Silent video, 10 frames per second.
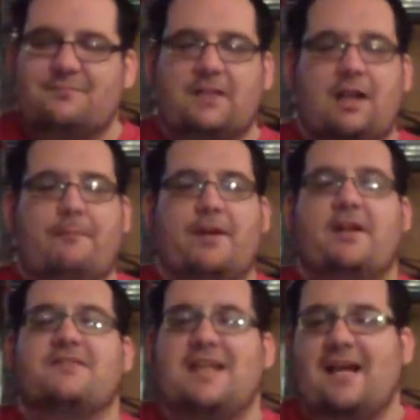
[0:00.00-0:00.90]
But
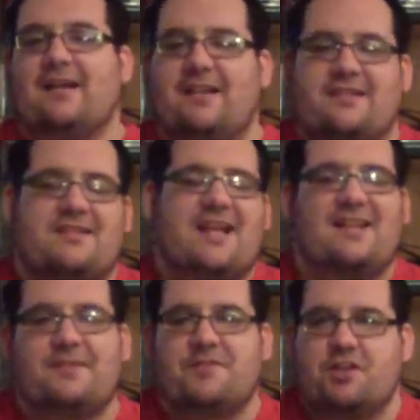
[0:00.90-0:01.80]
as that, like I said,
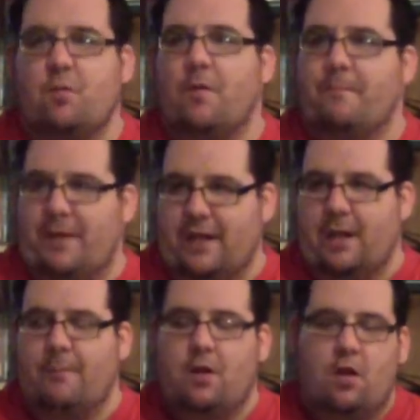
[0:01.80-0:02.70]
Zack Sabre Jr. would pick
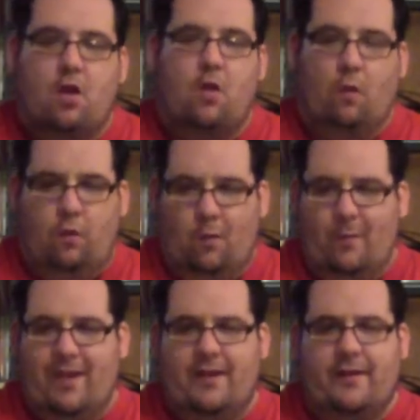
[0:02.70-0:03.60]
up the
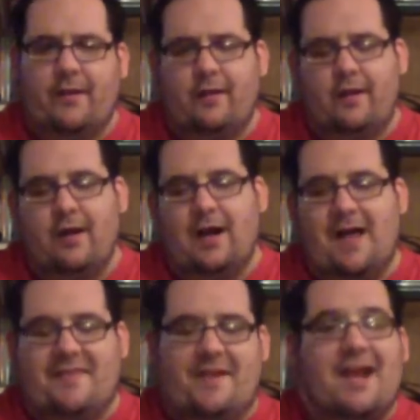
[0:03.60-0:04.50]
win.
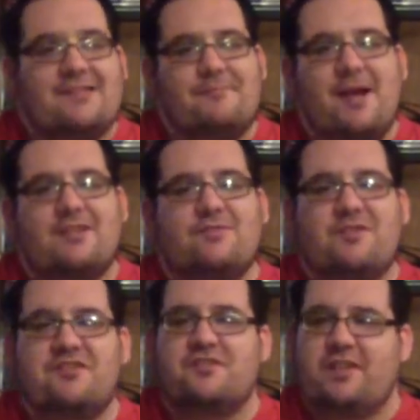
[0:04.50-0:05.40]
The next match
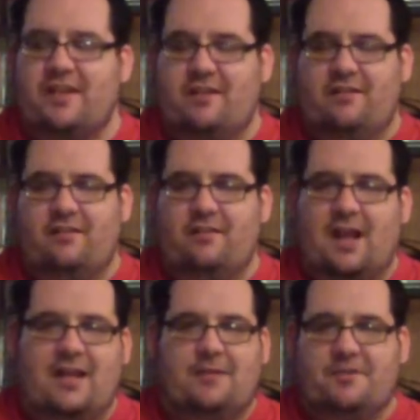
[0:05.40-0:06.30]
was the
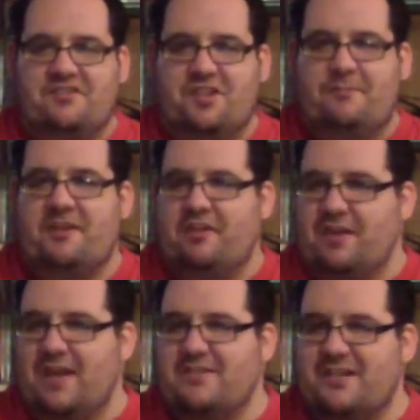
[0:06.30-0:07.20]
IWGP
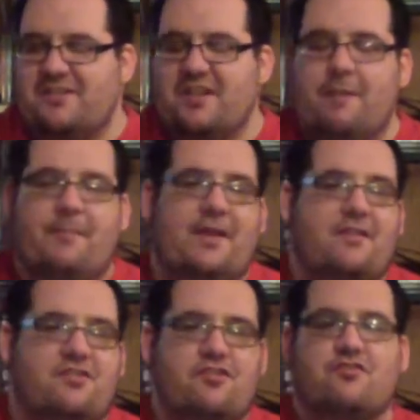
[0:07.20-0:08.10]
United States
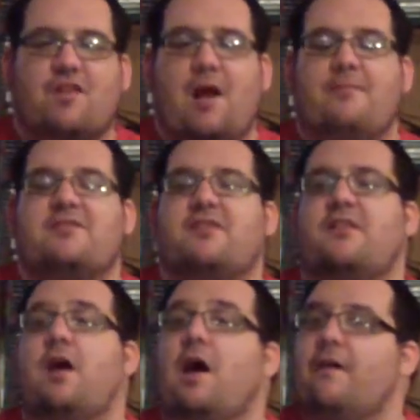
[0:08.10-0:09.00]
Champion Juice
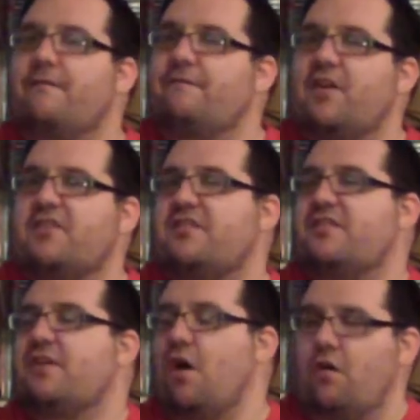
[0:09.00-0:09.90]
Robinson
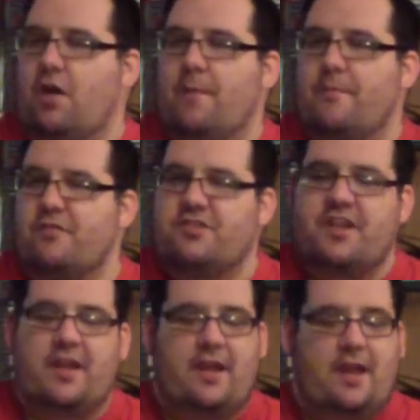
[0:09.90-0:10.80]
versus Kota
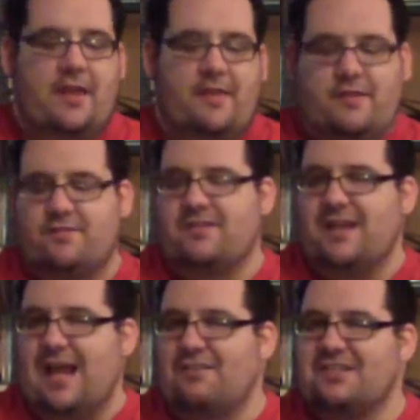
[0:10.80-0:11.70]
Ibushi. This was
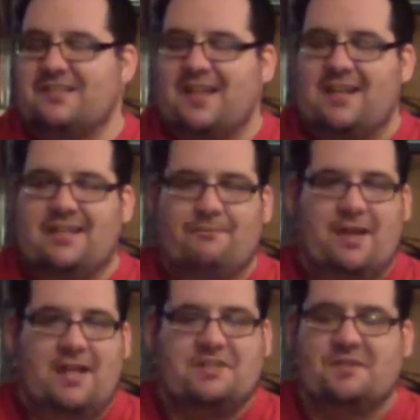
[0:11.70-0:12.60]
an outstanding
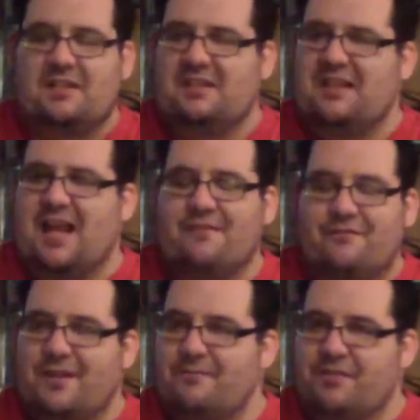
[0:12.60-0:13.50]
match with a lot of
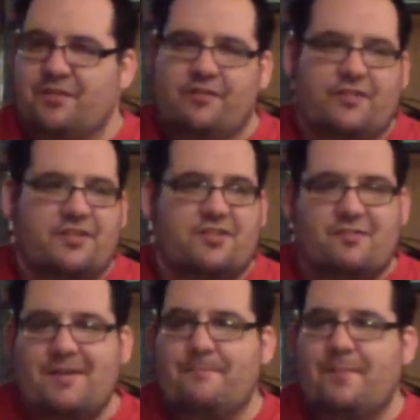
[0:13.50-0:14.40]
great maneuvers,
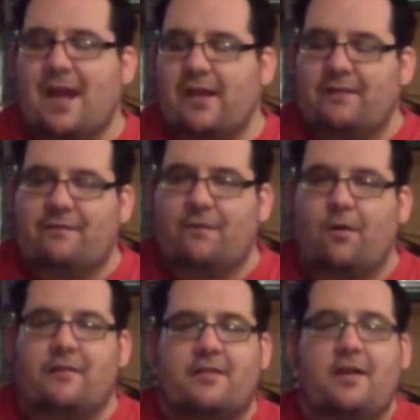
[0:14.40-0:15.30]
great back and
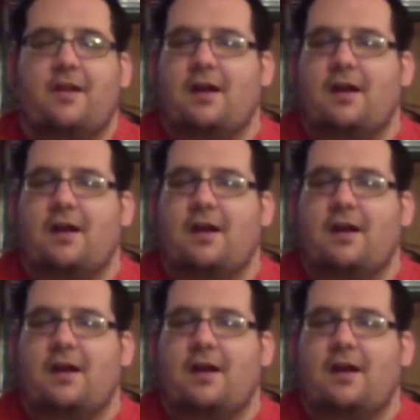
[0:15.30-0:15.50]
forth.